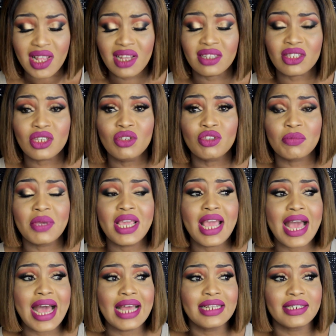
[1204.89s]
Excuse me.
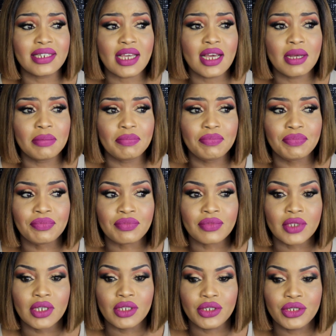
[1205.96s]
And
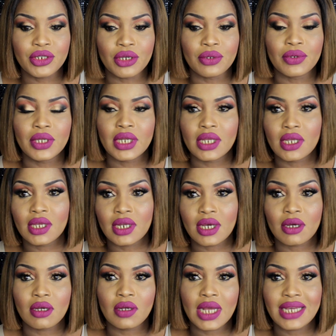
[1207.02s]
you know, and
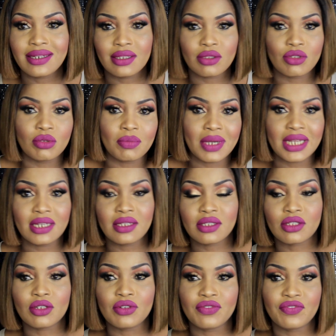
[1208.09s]
I'll add it to my
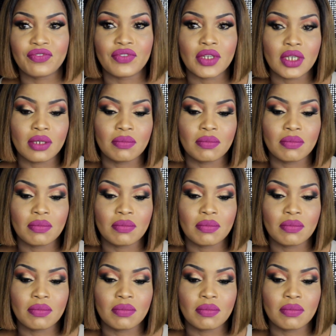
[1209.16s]
list of